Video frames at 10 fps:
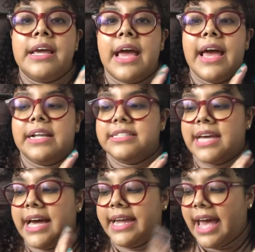And
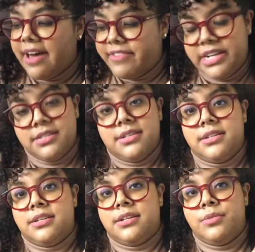I haven't,
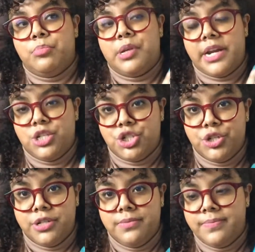but I
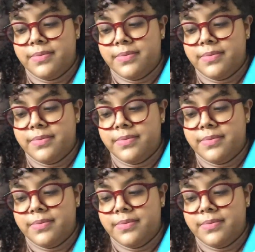should.